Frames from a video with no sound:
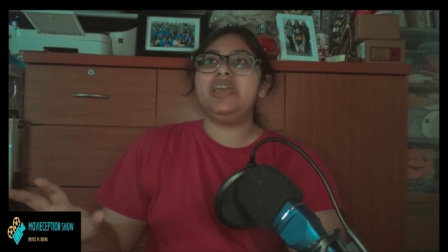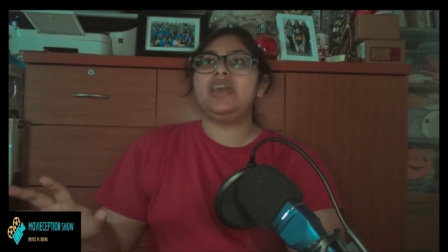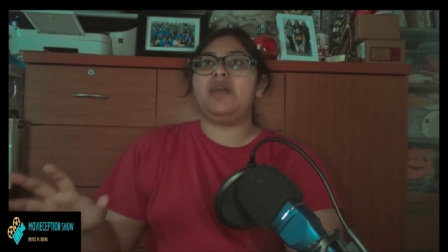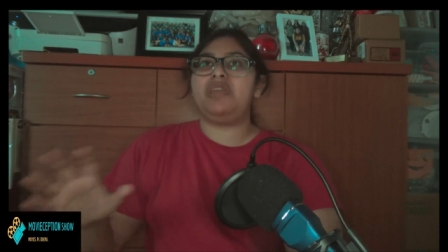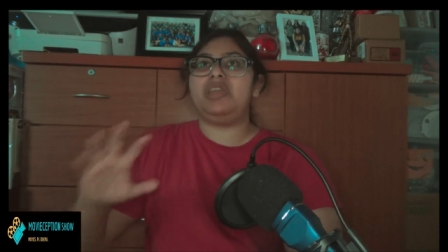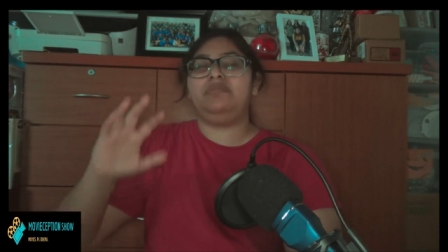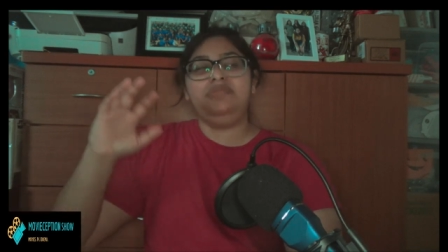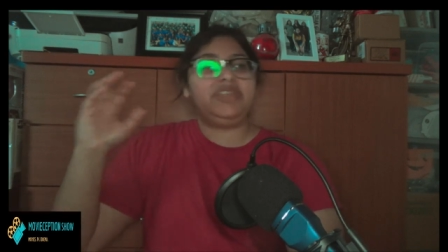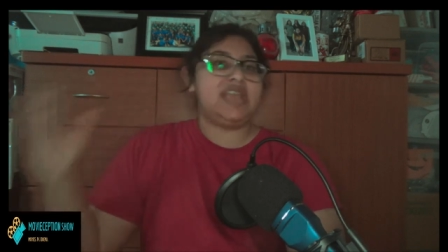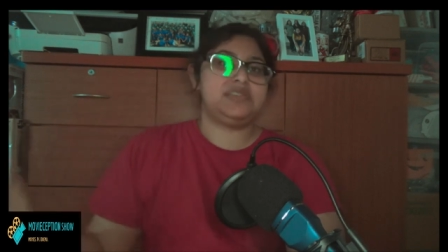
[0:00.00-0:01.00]
I mean,
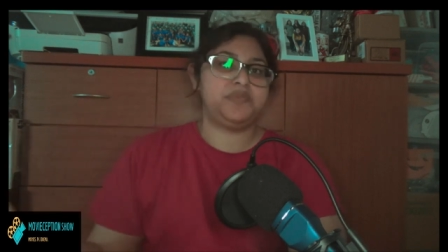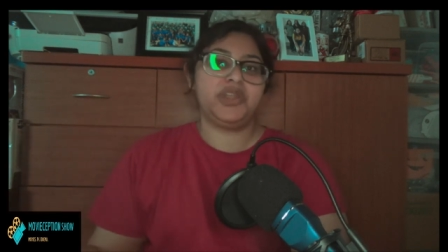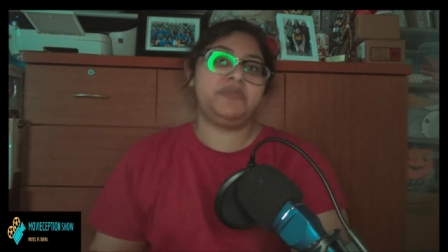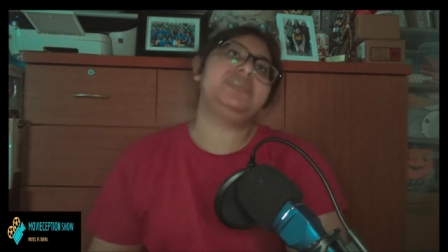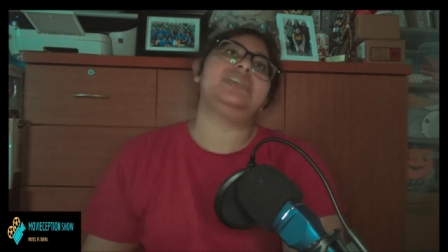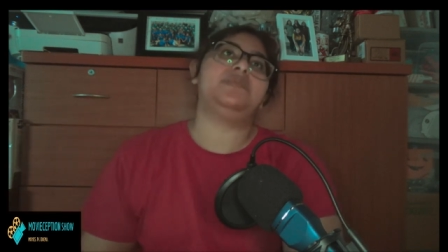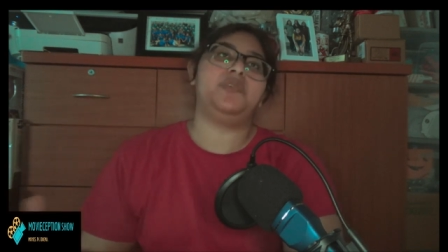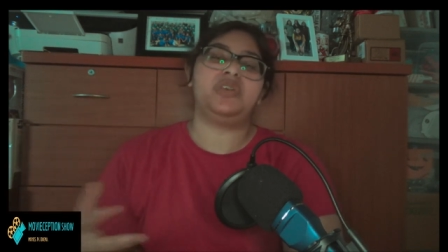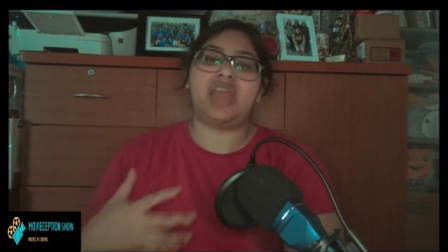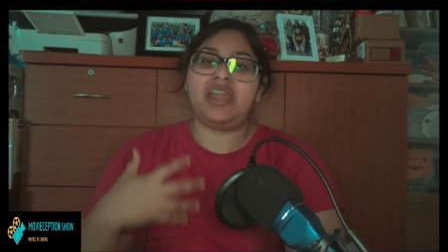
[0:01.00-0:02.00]
yeah, it's pretty
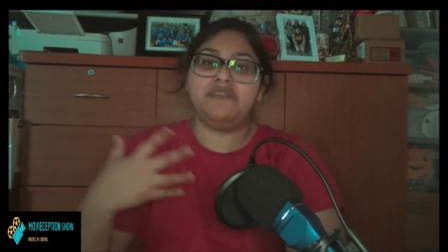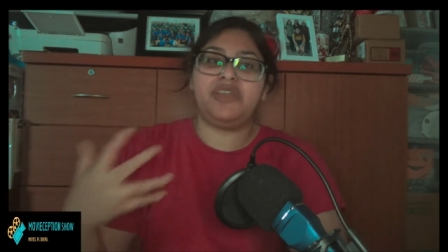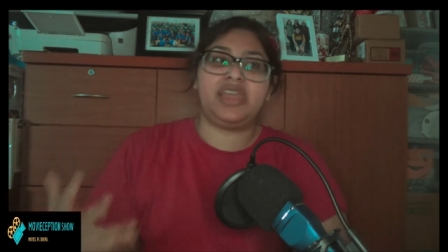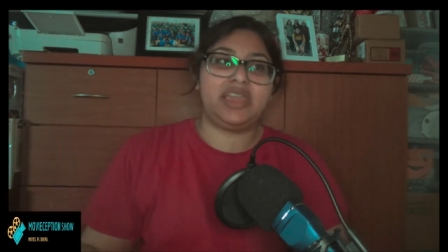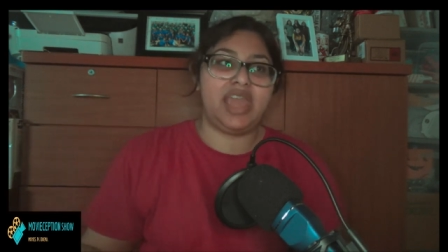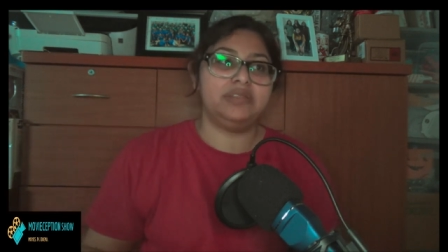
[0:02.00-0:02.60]
predictable, kind of like, again,